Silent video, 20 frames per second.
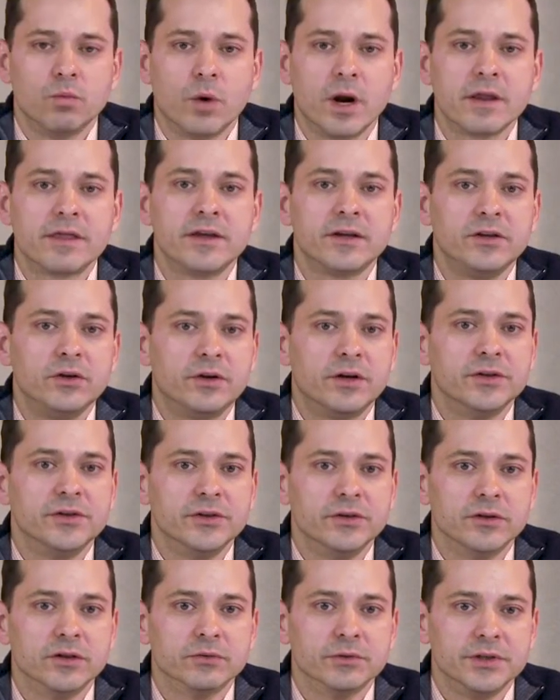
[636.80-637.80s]
one thing you could
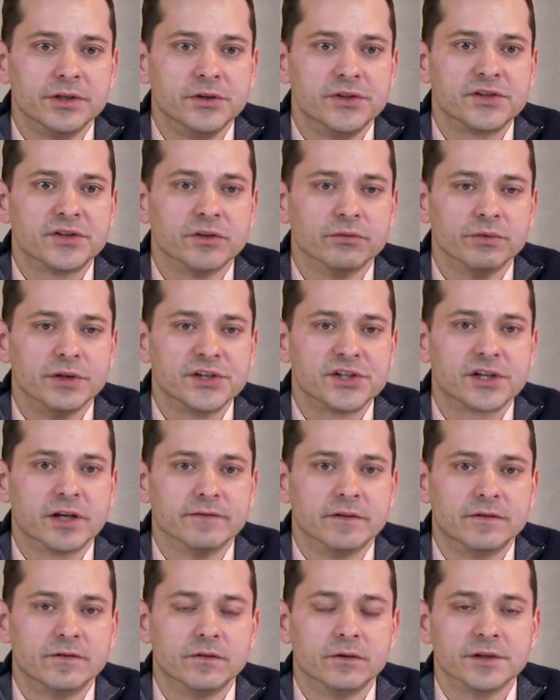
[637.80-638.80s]
do to reduce the risk
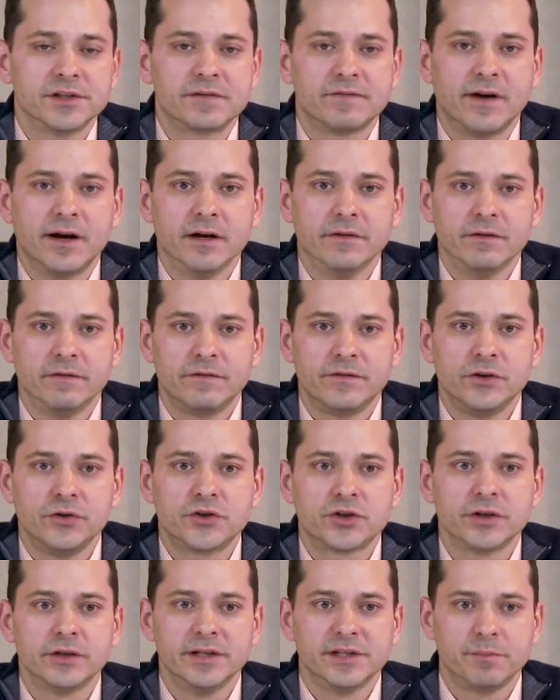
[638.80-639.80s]
of a forest fire in the
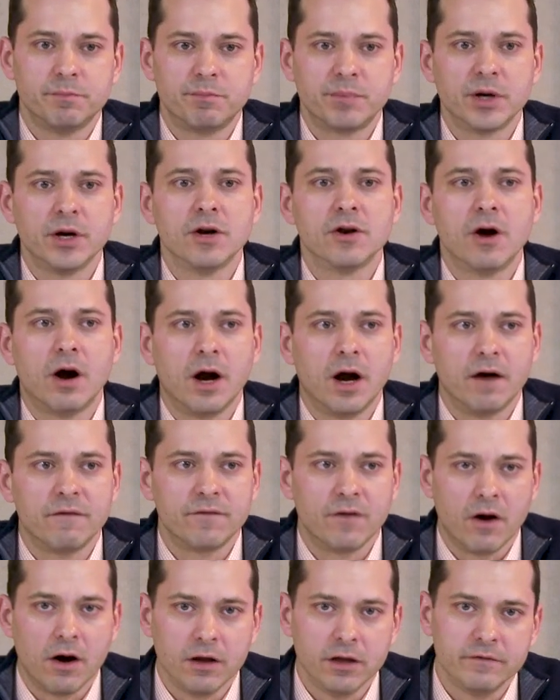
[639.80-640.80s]
future is burn
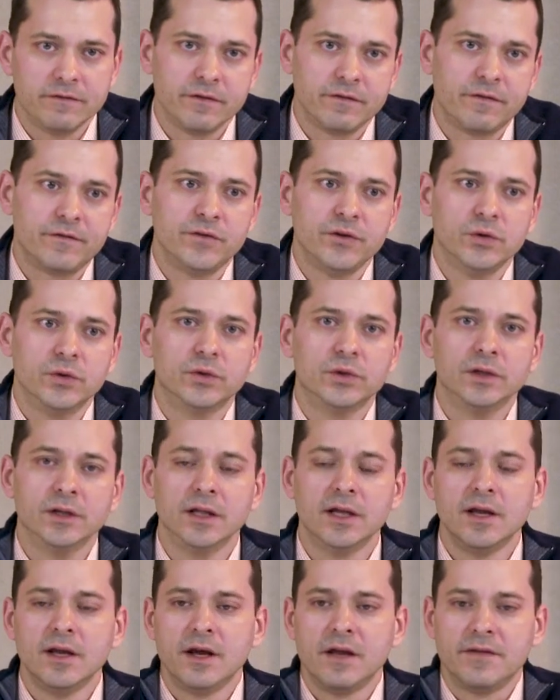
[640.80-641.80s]
off all of the
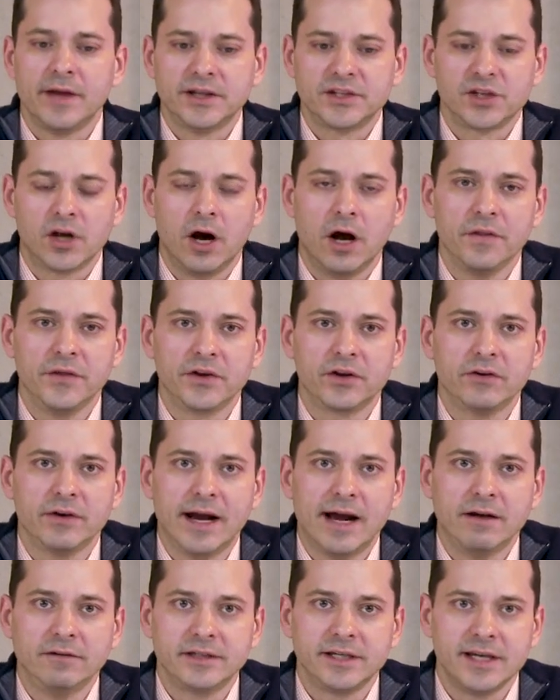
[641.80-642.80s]
fuel that's on the
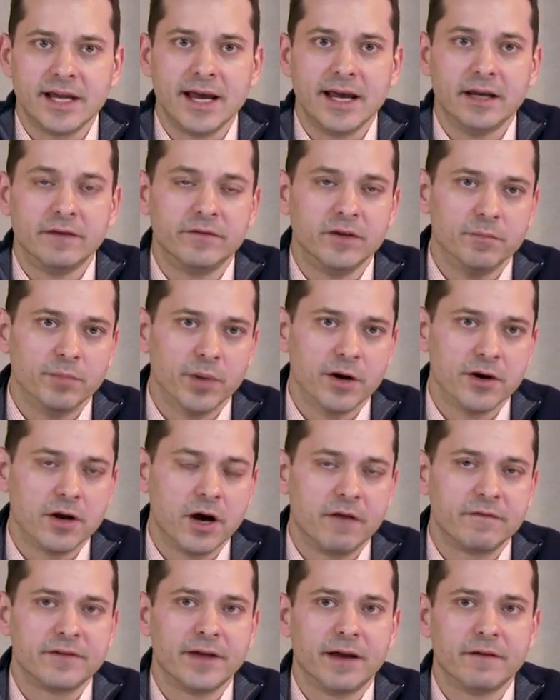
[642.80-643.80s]
ground today. If you burn
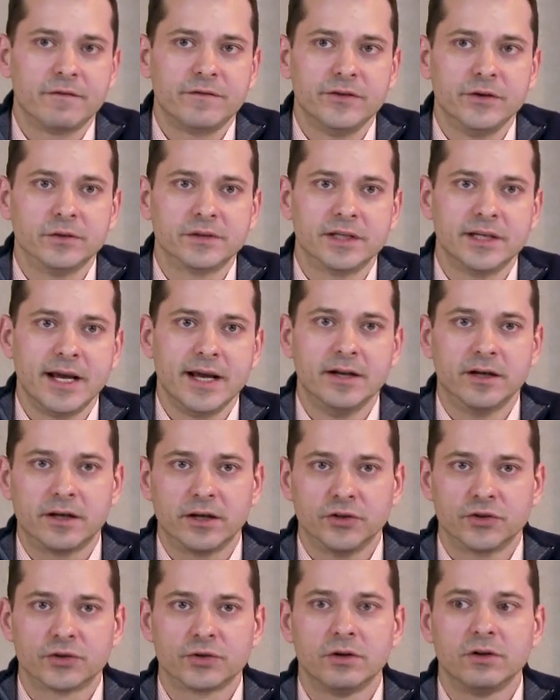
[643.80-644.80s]
off that fuel today in a
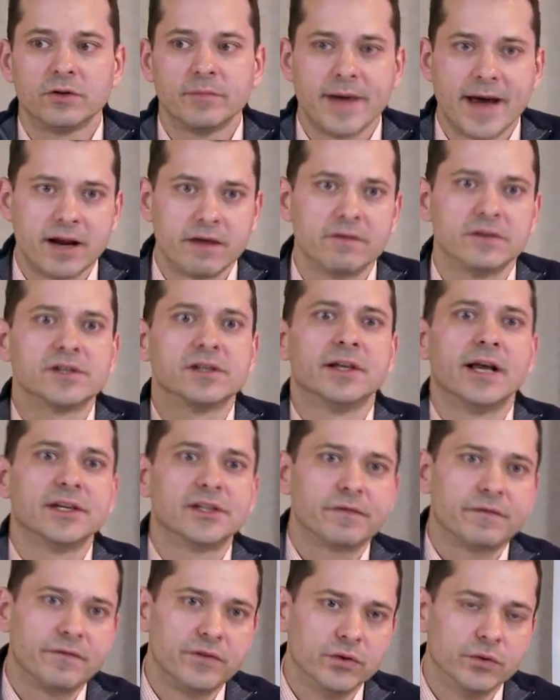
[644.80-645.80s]
controlled manner, there's
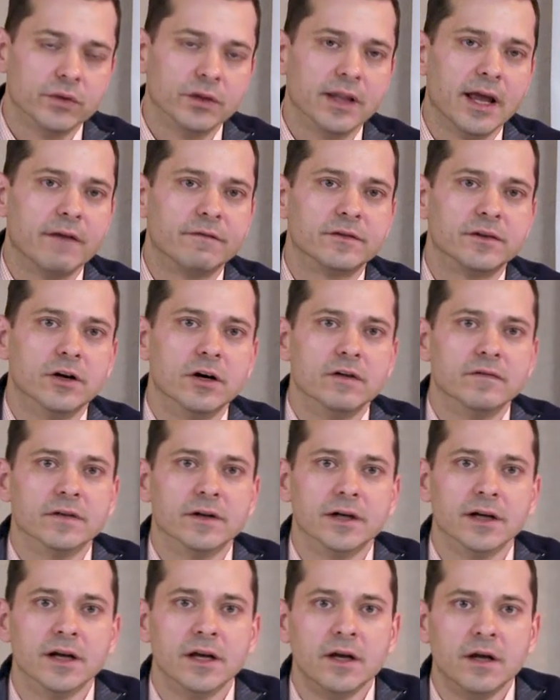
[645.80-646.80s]
less fuel left
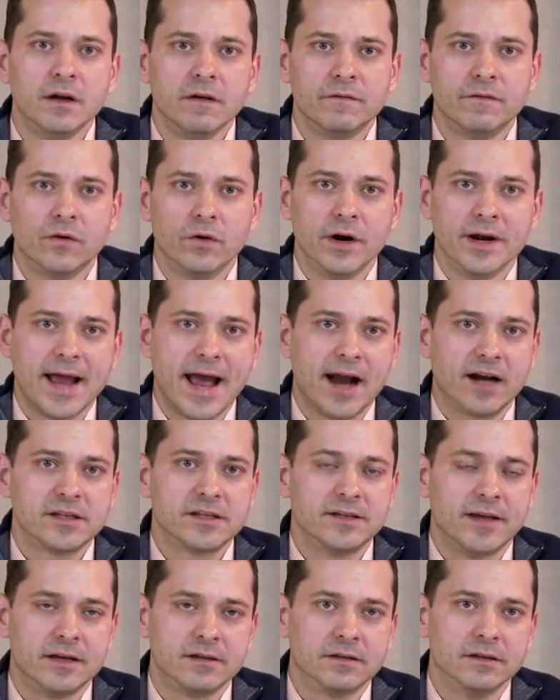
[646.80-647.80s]
over for an
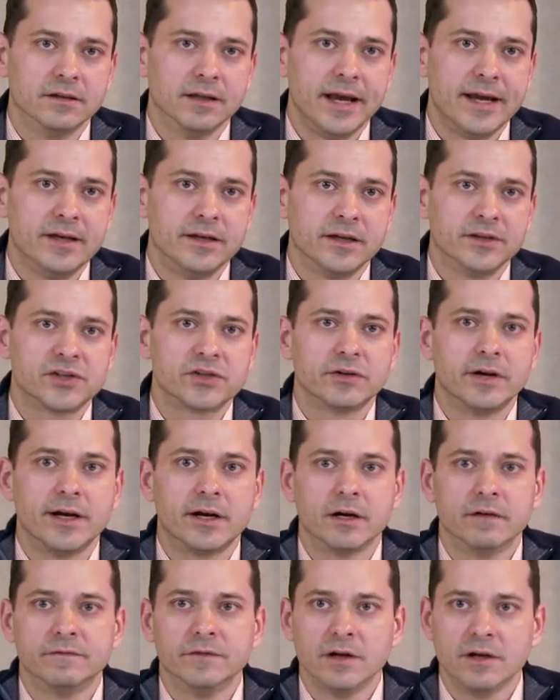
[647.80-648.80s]
accidental lightning
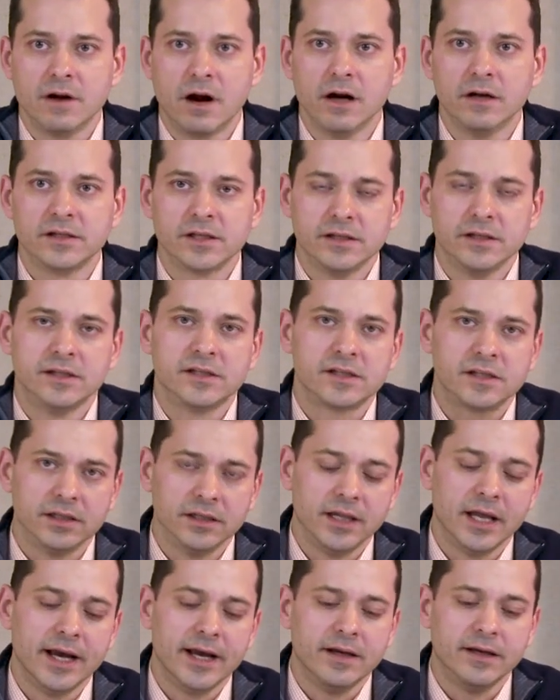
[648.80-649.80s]
strike or for an arsonist to
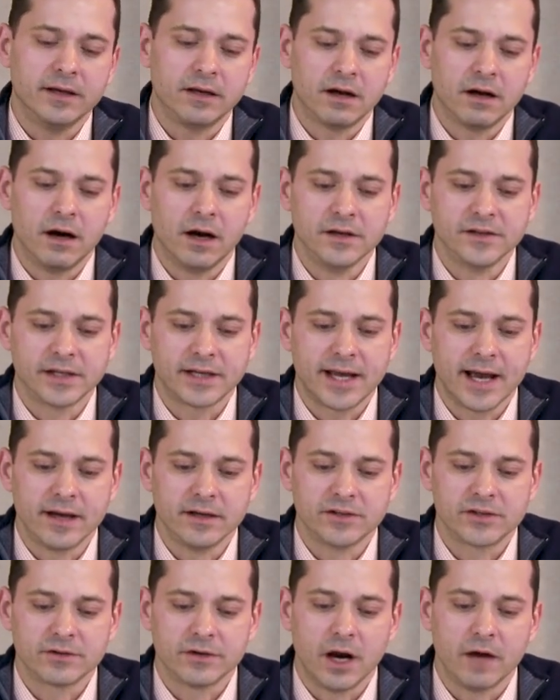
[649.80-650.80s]
light and cause a
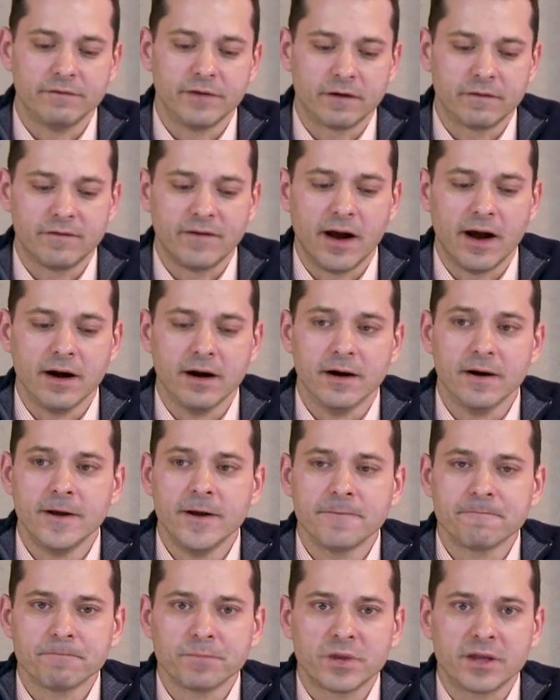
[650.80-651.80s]
catastrophic fire
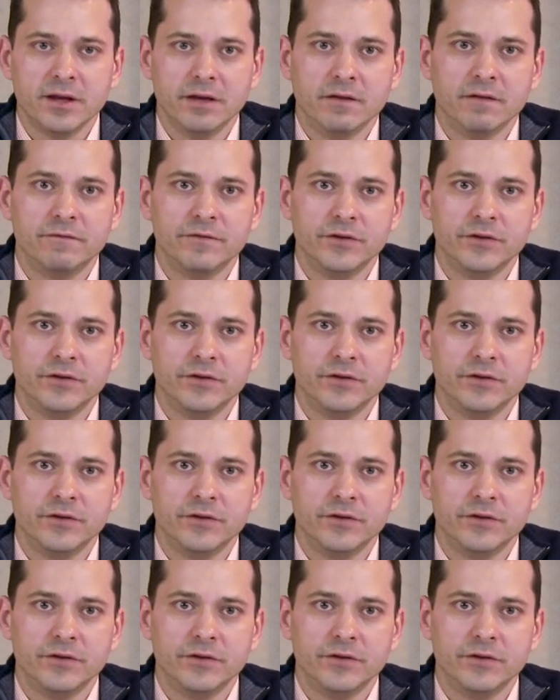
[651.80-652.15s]
in the